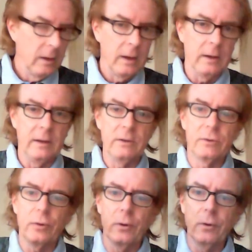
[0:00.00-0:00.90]
And he
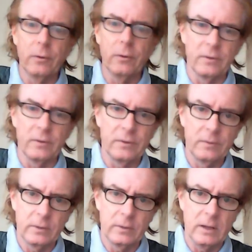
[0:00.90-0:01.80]
turns
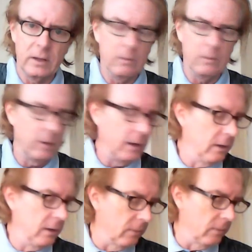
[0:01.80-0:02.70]
the key right
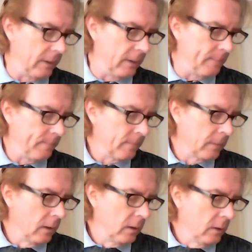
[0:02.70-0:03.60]
here, right?
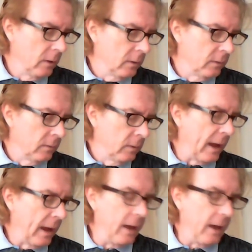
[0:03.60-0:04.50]

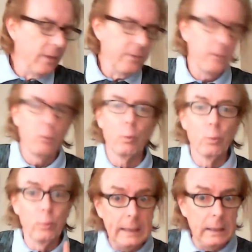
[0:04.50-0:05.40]
Hath
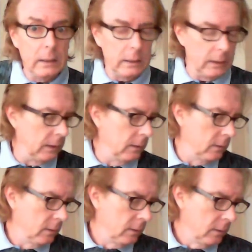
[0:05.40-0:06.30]

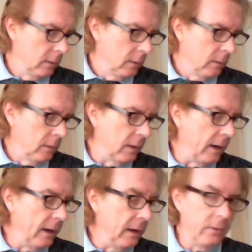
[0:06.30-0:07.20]
really
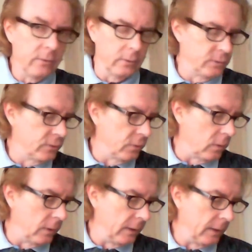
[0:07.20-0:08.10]
neither
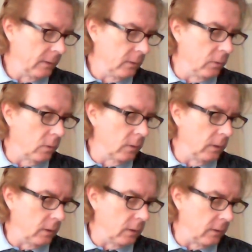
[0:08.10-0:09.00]
joy, nor
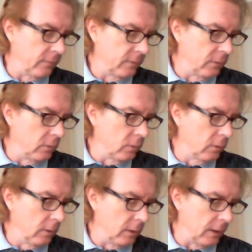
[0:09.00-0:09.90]
love,
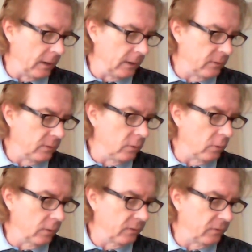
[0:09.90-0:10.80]
nor light,
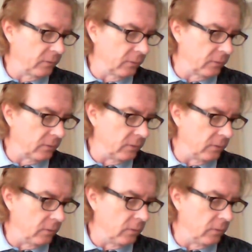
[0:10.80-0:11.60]
nor certitude,